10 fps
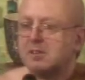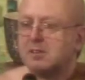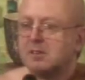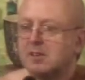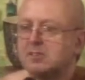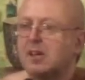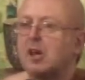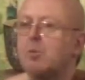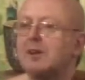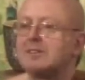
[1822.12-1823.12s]
because I
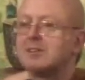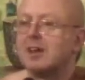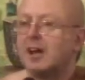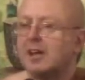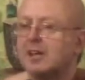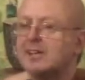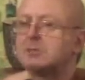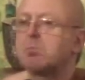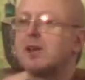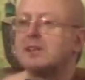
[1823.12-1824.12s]
know what it's like. It's
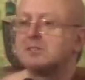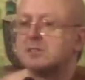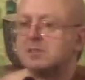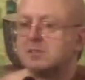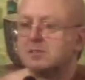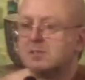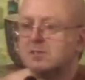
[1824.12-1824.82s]
pleasant.